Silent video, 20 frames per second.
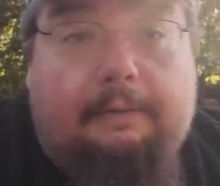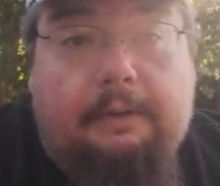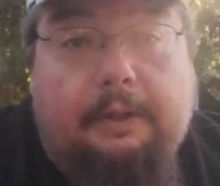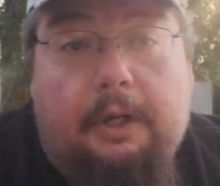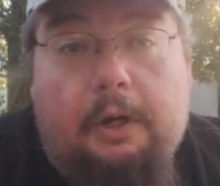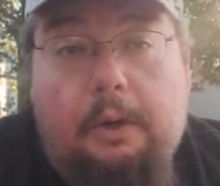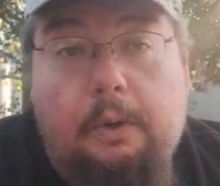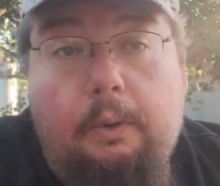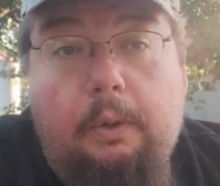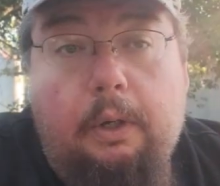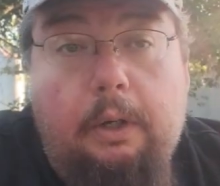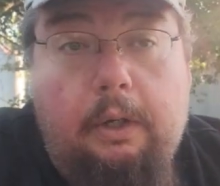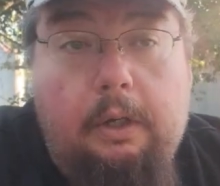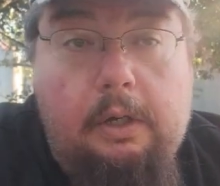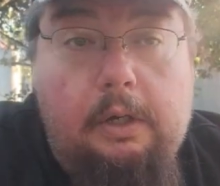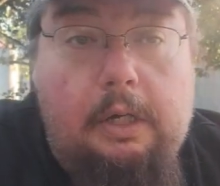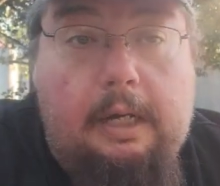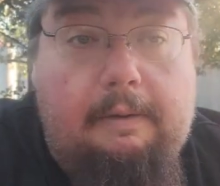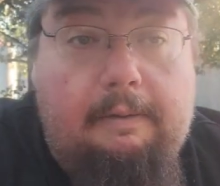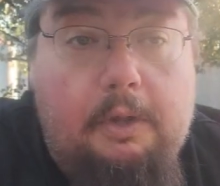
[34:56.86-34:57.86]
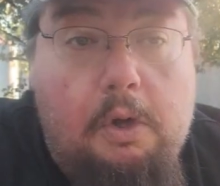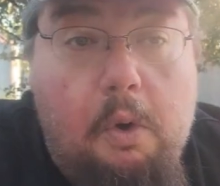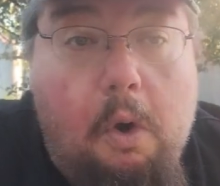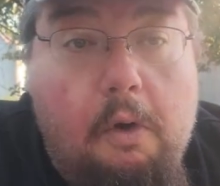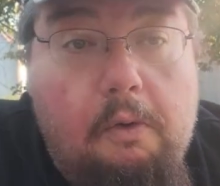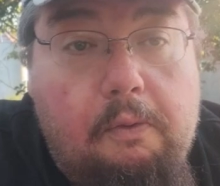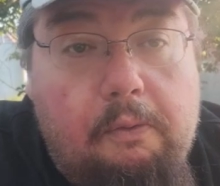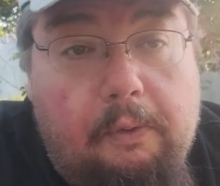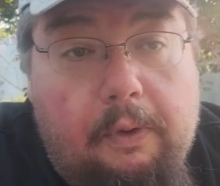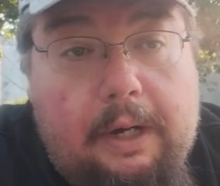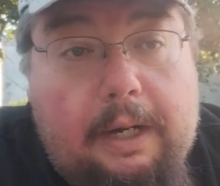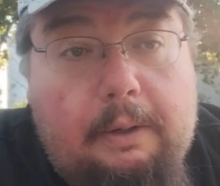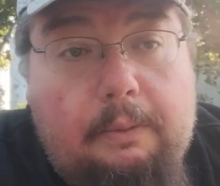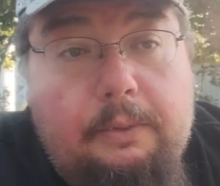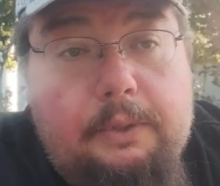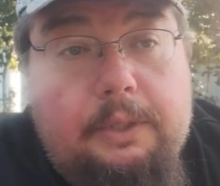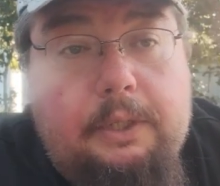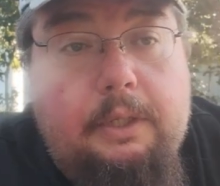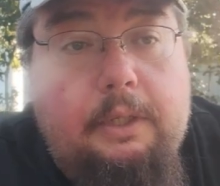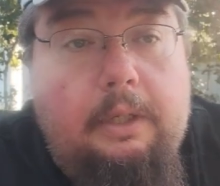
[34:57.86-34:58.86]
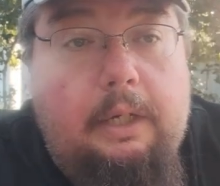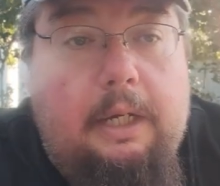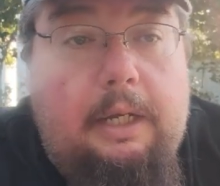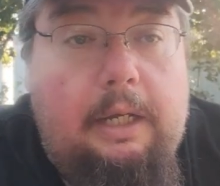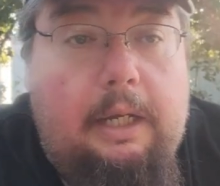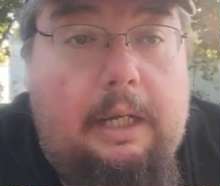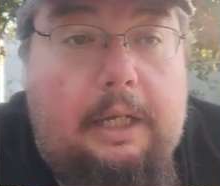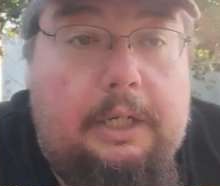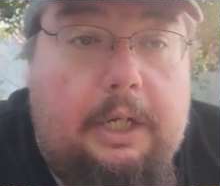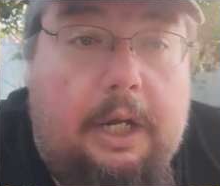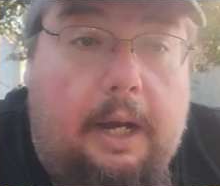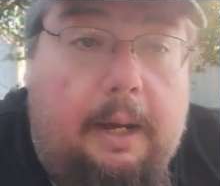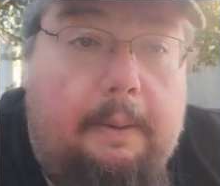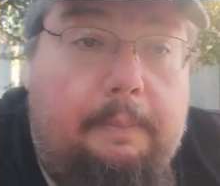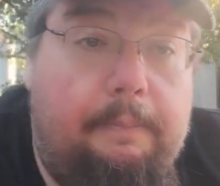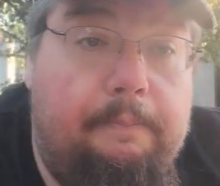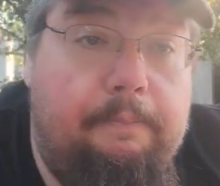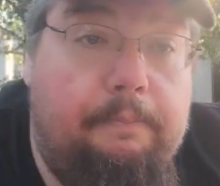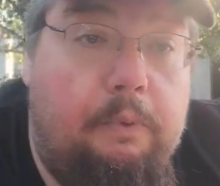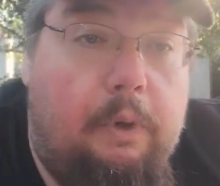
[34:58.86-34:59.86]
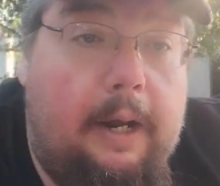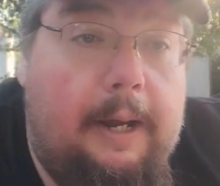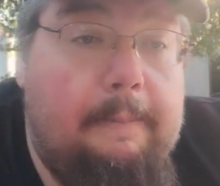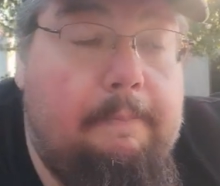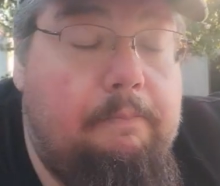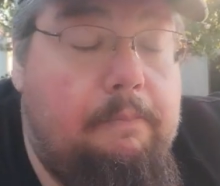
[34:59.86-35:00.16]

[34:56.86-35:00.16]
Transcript: though old Frank was a nut job. right?